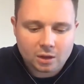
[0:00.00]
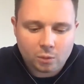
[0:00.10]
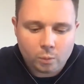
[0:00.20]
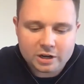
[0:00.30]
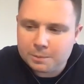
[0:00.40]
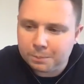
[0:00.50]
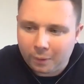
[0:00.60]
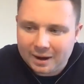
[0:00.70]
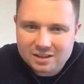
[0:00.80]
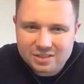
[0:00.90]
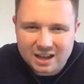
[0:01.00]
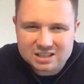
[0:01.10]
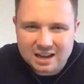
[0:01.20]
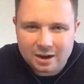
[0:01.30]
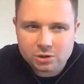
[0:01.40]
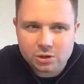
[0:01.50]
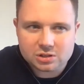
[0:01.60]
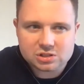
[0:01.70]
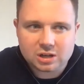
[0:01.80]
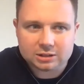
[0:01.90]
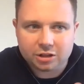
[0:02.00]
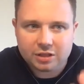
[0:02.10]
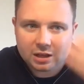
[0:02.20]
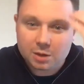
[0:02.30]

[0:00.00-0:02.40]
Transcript: When you break that down, you can start to think